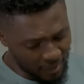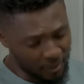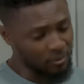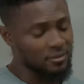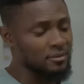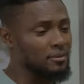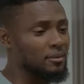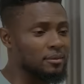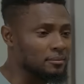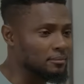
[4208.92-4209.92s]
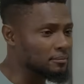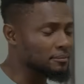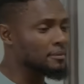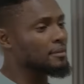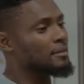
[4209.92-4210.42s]
I want to know
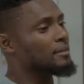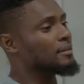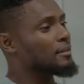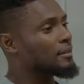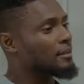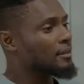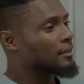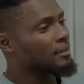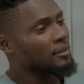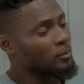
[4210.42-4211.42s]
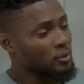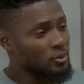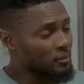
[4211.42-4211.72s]
what